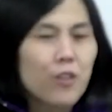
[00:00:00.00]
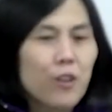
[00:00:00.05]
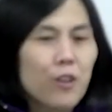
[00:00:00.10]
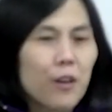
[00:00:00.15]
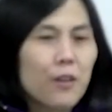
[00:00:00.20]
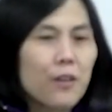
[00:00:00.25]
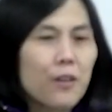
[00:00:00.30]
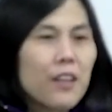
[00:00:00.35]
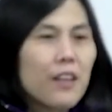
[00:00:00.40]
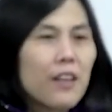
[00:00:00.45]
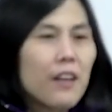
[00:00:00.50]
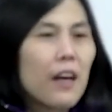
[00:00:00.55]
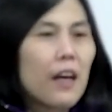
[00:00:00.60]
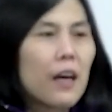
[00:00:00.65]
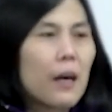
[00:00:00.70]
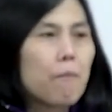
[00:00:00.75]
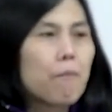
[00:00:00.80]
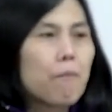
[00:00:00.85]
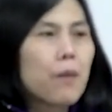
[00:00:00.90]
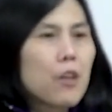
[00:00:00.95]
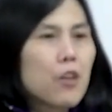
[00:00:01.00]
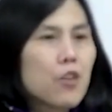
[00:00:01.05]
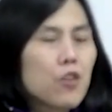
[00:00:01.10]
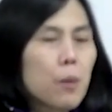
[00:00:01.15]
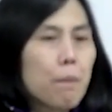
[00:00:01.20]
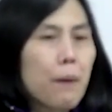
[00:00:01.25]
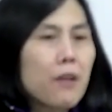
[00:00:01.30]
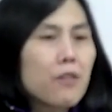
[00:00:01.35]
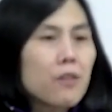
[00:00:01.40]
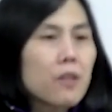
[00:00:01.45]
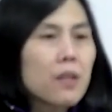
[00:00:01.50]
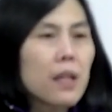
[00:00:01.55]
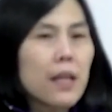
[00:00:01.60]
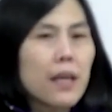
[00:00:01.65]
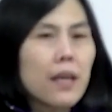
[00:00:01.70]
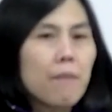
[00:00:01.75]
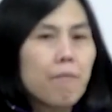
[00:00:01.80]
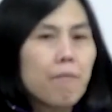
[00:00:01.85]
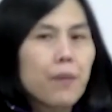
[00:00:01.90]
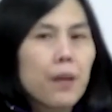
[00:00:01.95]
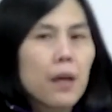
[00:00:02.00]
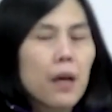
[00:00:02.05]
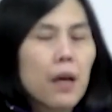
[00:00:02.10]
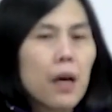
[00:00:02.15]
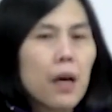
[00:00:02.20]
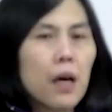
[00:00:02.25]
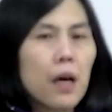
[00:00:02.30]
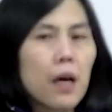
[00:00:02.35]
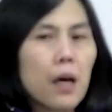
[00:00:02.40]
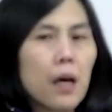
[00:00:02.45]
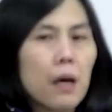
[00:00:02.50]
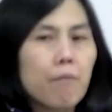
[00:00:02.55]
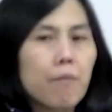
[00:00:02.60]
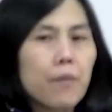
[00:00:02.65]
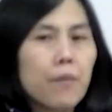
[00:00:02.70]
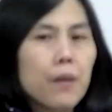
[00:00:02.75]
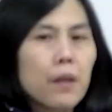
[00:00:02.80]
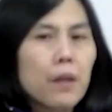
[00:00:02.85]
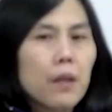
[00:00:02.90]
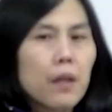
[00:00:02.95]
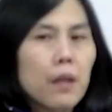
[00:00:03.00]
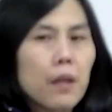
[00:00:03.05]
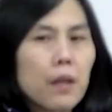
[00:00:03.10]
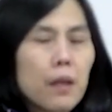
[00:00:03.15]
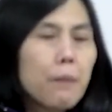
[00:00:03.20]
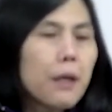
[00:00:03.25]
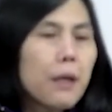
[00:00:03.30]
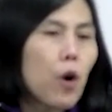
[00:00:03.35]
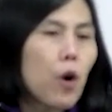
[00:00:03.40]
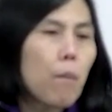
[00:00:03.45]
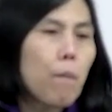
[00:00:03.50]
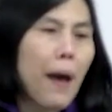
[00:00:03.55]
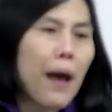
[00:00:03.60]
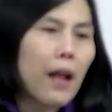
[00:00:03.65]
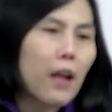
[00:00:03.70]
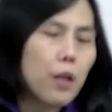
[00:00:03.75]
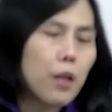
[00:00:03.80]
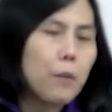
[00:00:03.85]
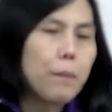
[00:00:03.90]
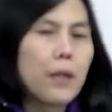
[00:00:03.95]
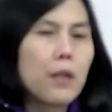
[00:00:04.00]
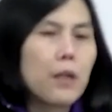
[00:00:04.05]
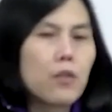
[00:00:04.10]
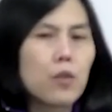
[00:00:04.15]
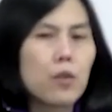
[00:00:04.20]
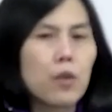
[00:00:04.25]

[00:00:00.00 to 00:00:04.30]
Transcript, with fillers: So, um, so basically, um, let me go back a little bit.